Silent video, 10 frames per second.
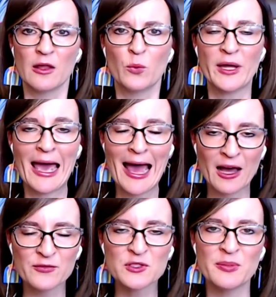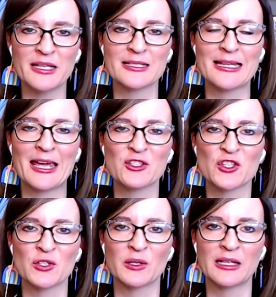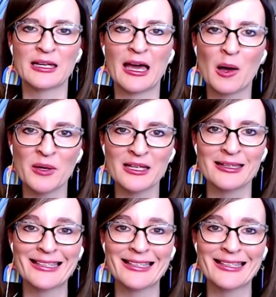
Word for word: we have to be intentional in coming